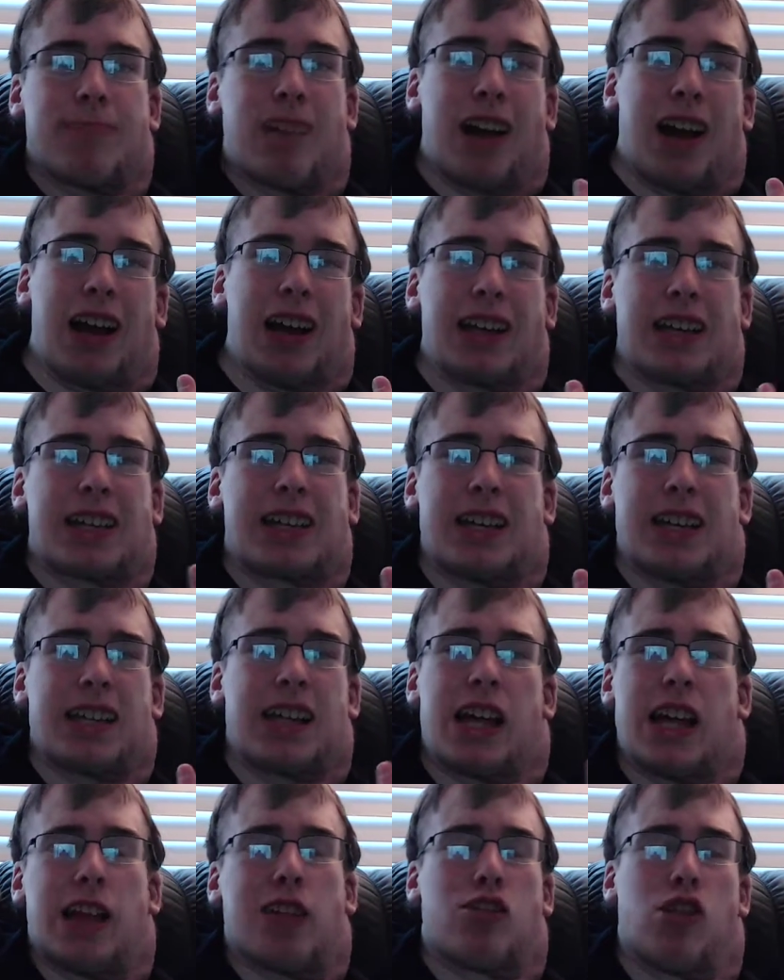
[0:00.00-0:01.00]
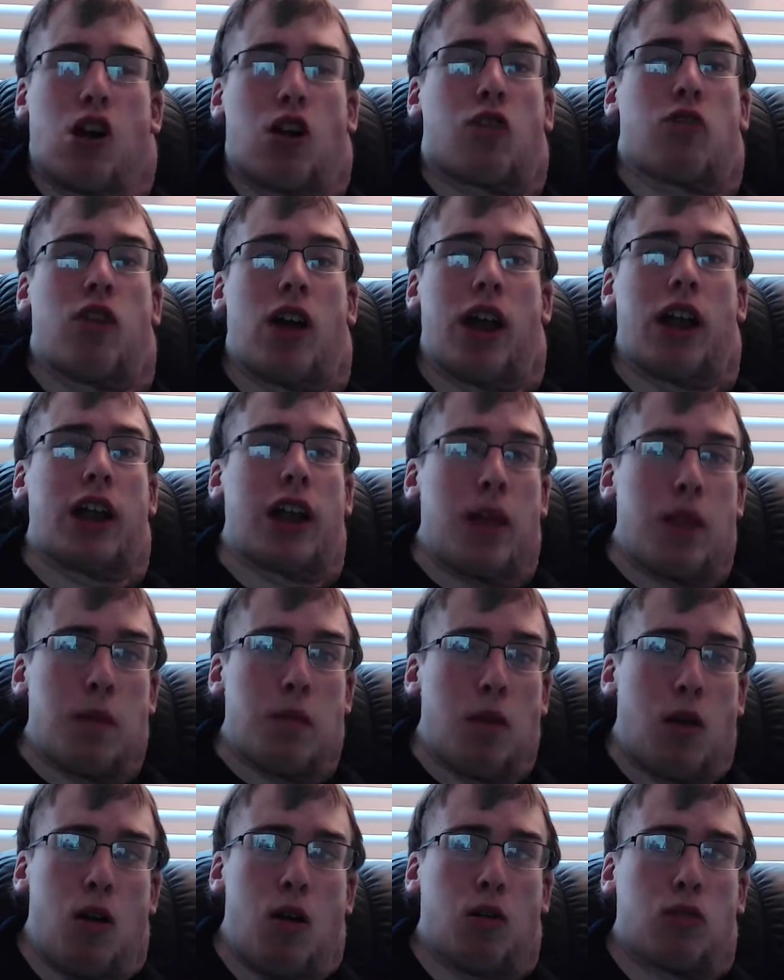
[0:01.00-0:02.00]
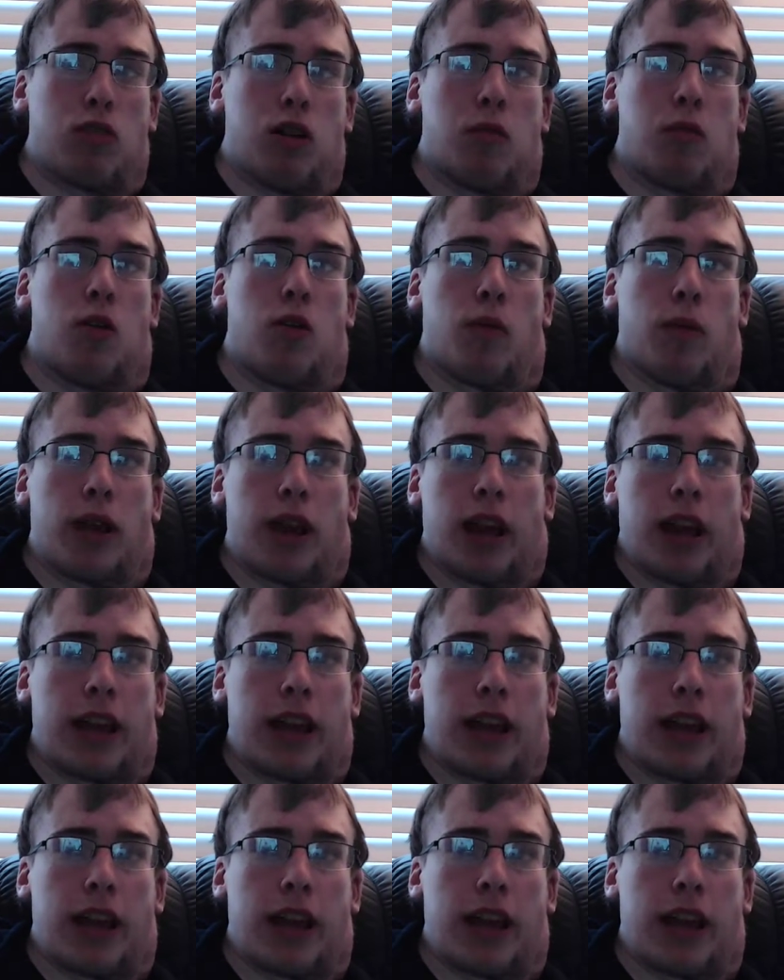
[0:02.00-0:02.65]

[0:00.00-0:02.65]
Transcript: and he didn't look ready in the Boruto movie.